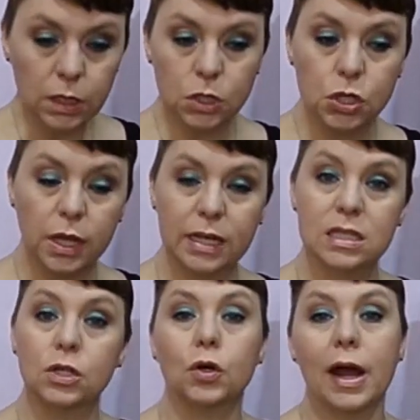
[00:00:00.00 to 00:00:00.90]
She likes
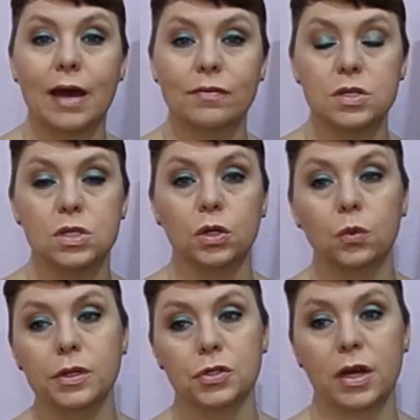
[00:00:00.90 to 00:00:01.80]
to craft, so
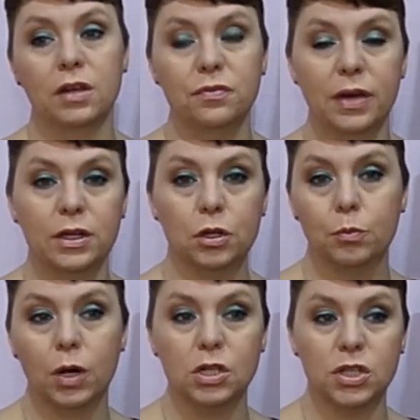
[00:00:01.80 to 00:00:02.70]
we try and find her
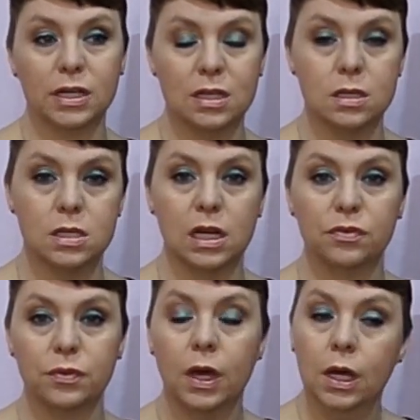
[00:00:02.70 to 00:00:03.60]
projects and stuff.